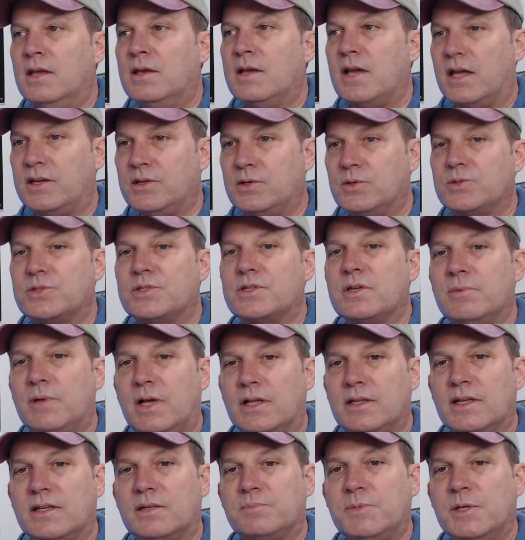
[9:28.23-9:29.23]
I know a
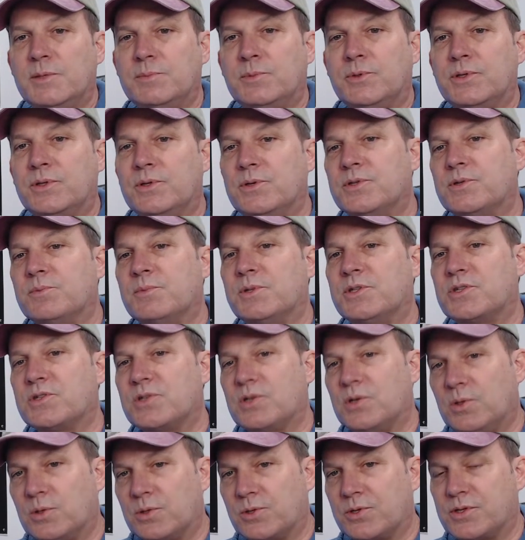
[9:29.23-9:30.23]
lot of people use them in
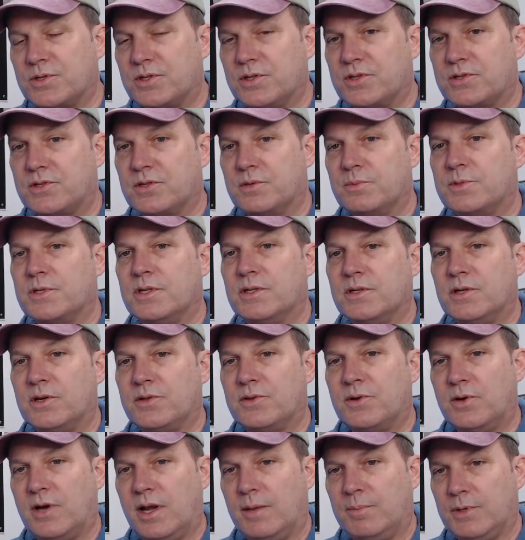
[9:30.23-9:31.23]
solar systems and
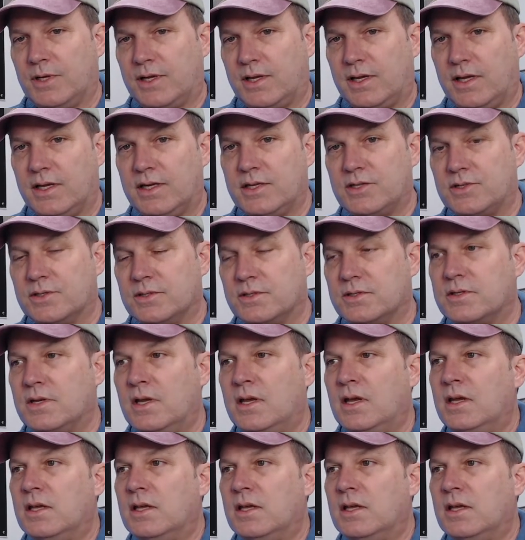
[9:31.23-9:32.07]
other applications.